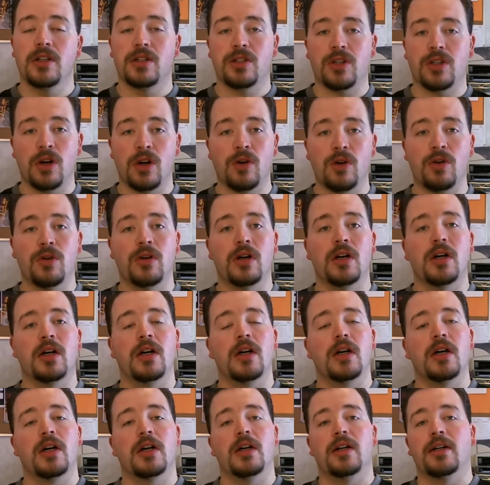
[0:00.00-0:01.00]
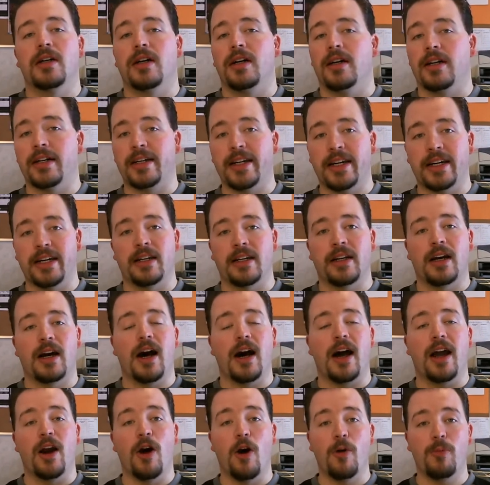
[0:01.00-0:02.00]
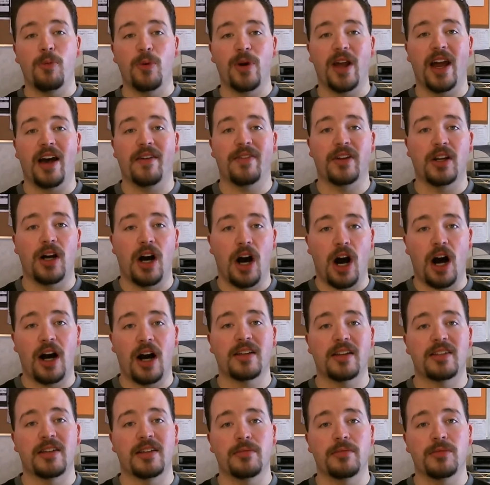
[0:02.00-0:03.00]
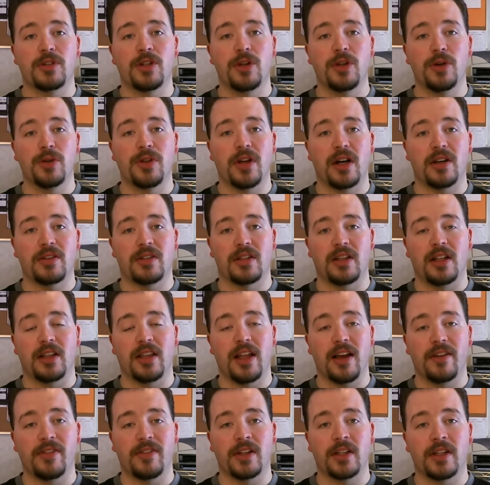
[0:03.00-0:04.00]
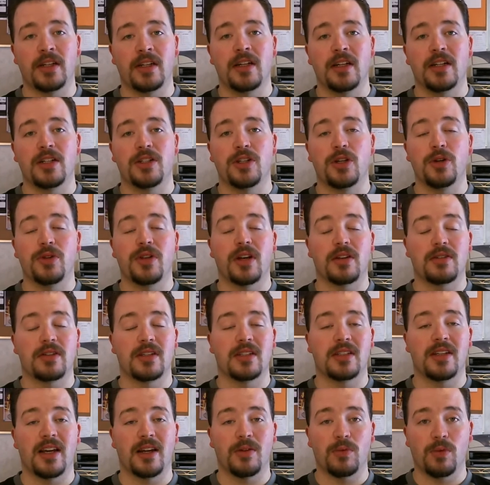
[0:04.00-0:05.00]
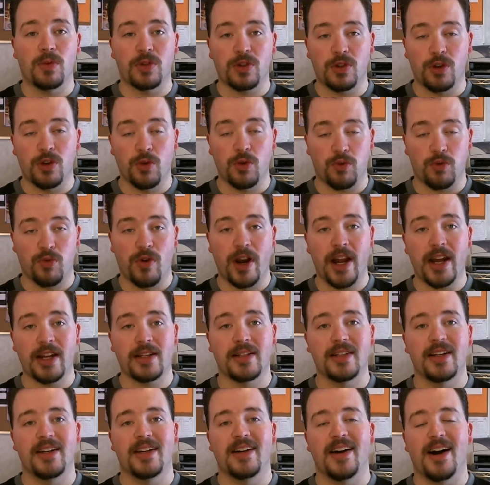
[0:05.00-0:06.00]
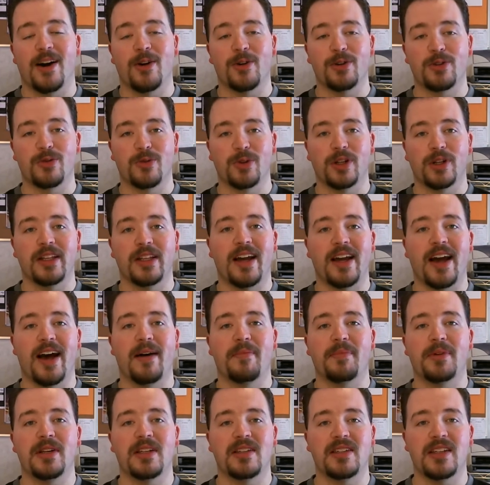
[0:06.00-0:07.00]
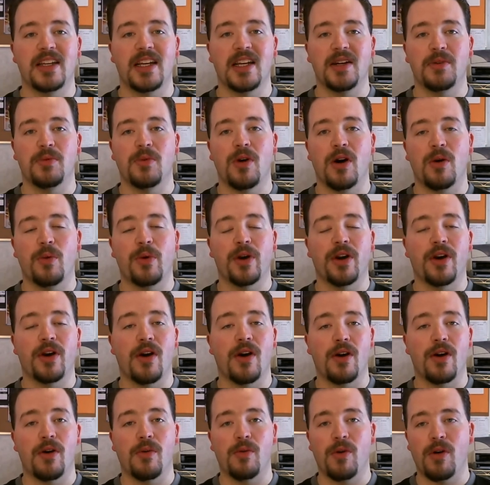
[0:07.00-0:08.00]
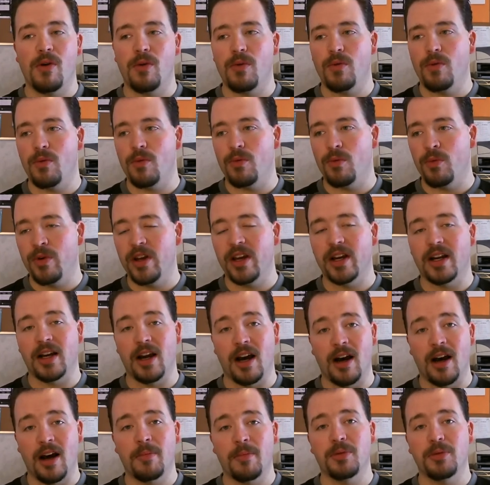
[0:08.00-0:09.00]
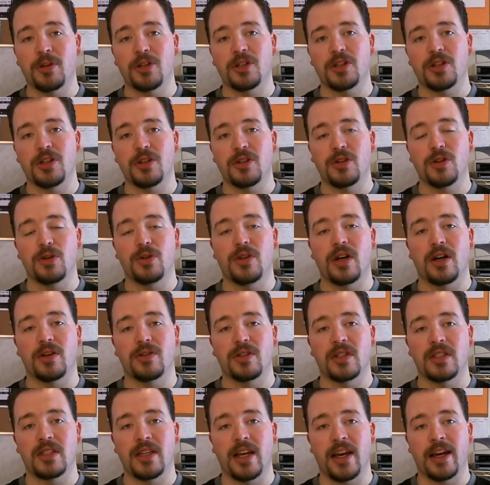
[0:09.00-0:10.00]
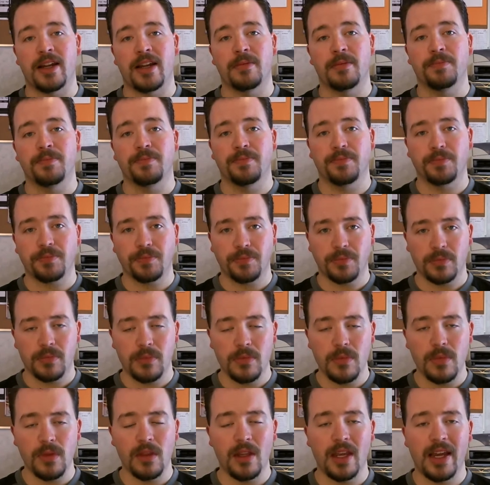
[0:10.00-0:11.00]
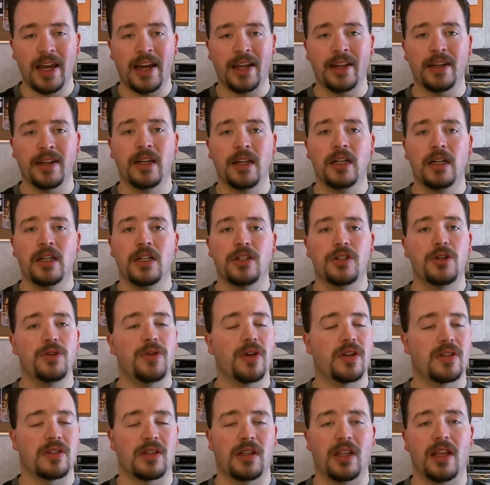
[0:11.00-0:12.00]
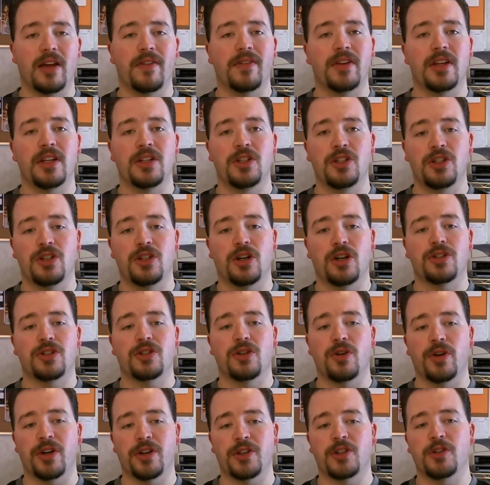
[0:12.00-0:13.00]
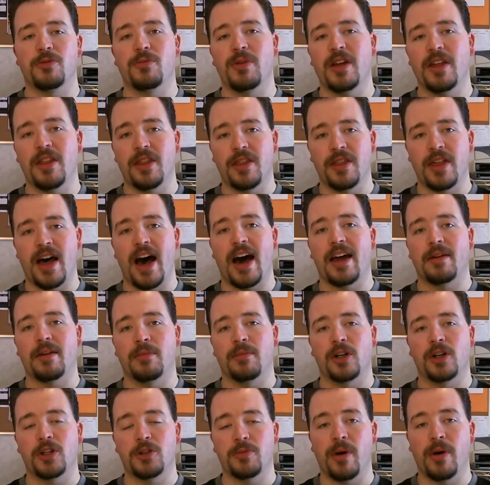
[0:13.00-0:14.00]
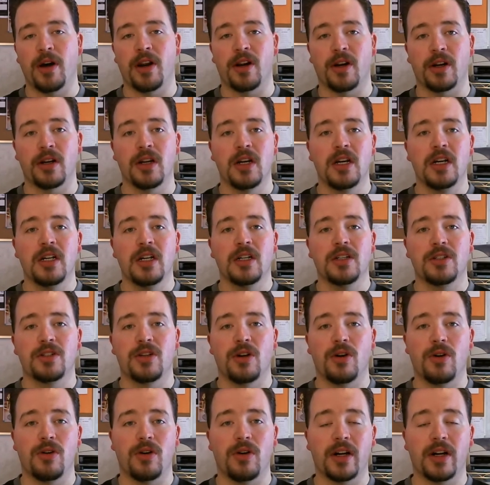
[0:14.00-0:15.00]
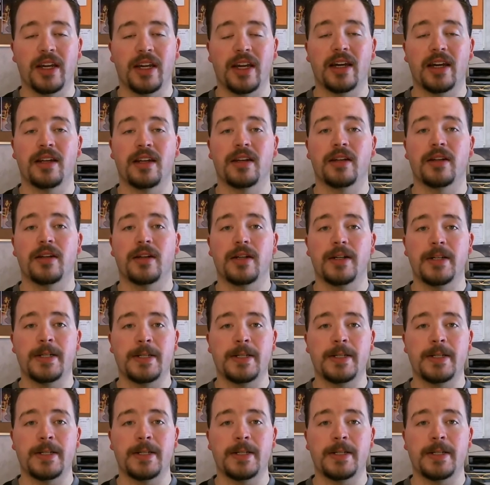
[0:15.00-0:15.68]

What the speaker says: so again, I hope we have an awesome 2011. 2010 was great. I was really happy to see what we accomplished in 2010, and 2011 is just going to be that much better. So again,